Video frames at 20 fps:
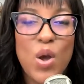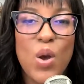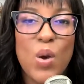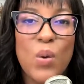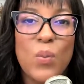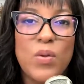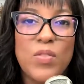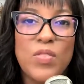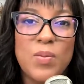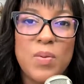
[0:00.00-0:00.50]

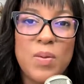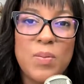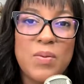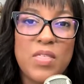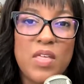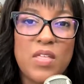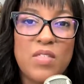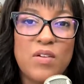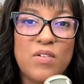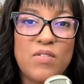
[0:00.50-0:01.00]
with the people
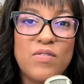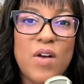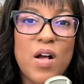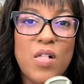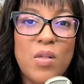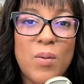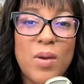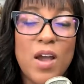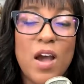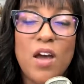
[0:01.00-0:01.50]
that they're
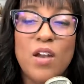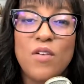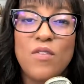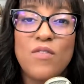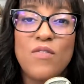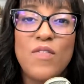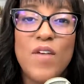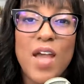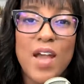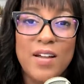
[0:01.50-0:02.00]
following on a
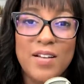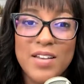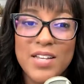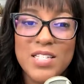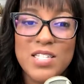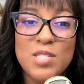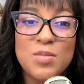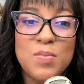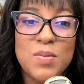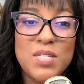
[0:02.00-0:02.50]

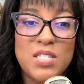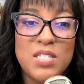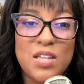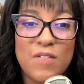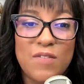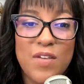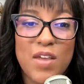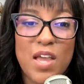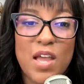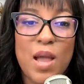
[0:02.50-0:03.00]
very
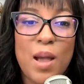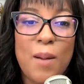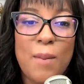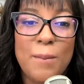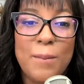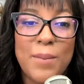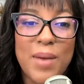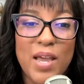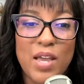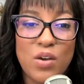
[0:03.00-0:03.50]
specific
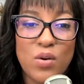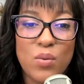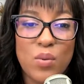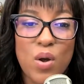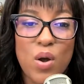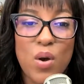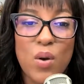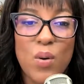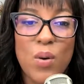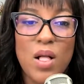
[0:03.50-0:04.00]

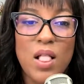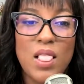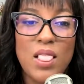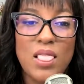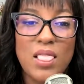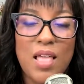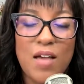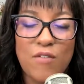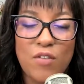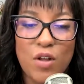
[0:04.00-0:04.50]
micro
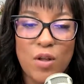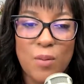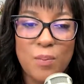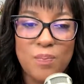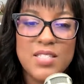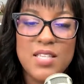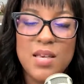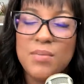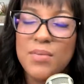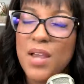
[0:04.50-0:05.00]
level.
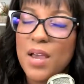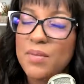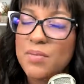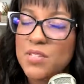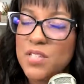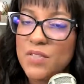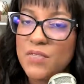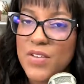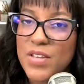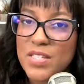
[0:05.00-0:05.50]

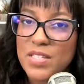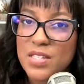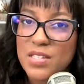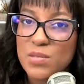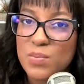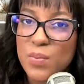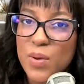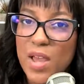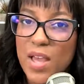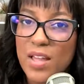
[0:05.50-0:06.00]
Sometimes a
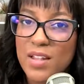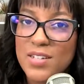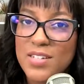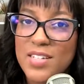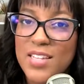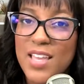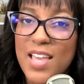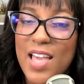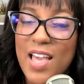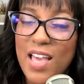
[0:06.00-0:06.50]
faceless
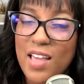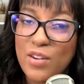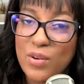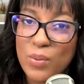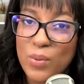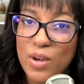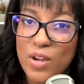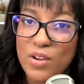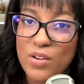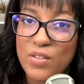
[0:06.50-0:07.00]
brand
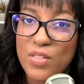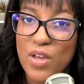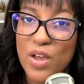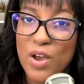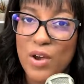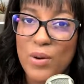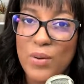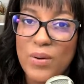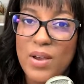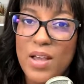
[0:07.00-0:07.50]
can work
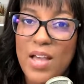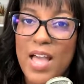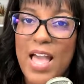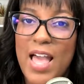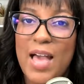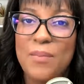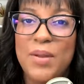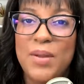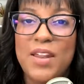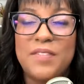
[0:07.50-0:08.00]
though,
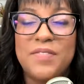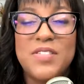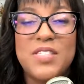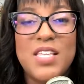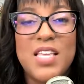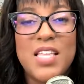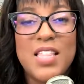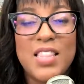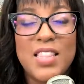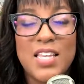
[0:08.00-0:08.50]
but I've
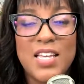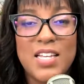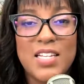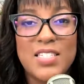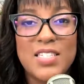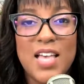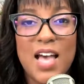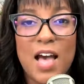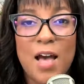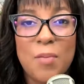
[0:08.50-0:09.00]
seen
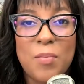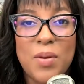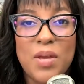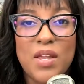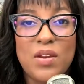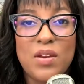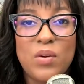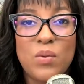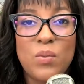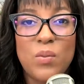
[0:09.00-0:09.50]
this
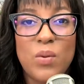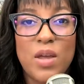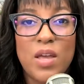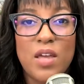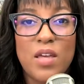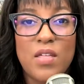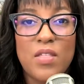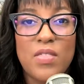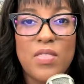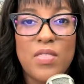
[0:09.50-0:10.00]
happen
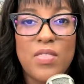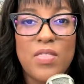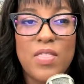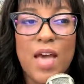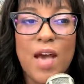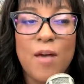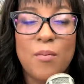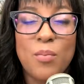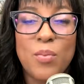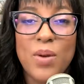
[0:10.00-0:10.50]
with
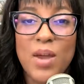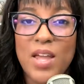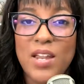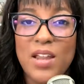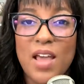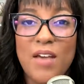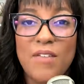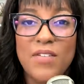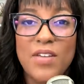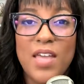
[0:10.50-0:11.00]
that
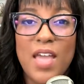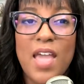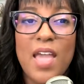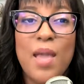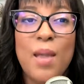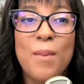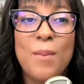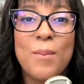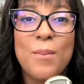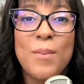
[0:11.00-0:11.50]
brand having
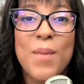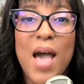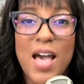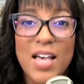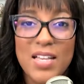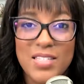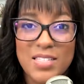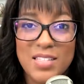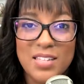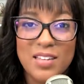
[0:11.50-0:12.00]
a
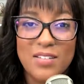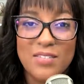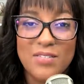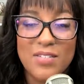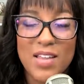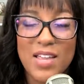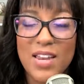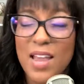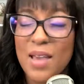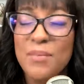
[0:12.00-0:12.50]
massive,
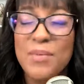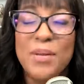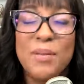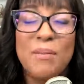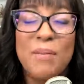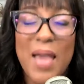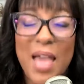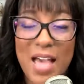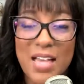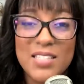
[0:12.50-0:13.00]
and I
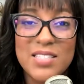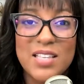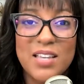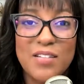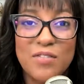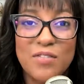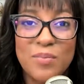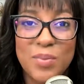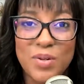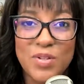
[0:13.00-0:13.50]
mean massive,
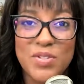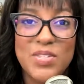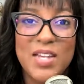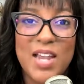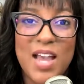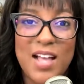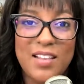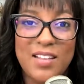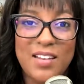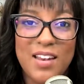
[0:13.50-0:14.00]

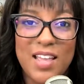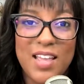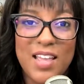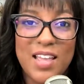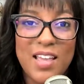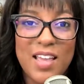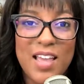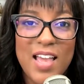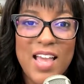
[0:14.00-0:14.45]
personality